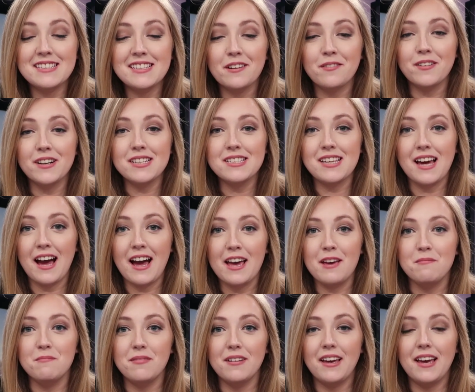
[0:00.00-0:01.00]
a different
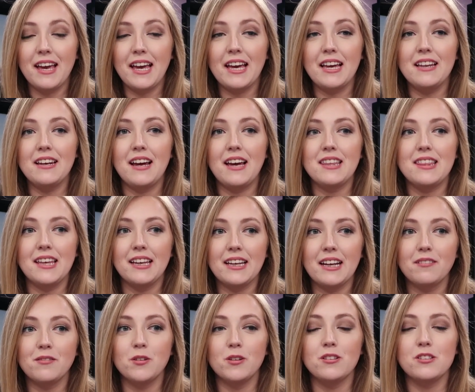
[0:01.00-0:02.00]
time, and I think
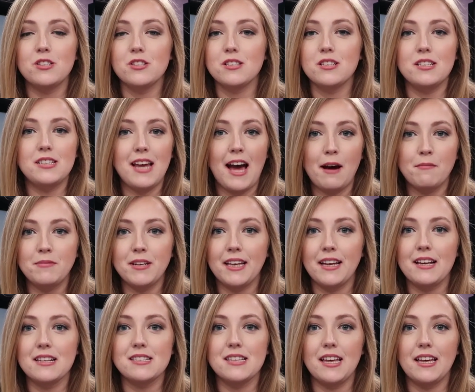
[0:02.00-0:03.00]
everyone's just
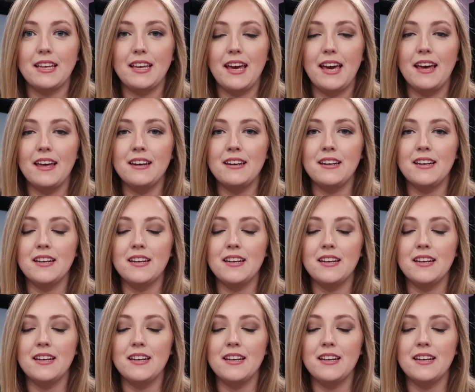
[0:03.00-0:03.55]
adapting as they can,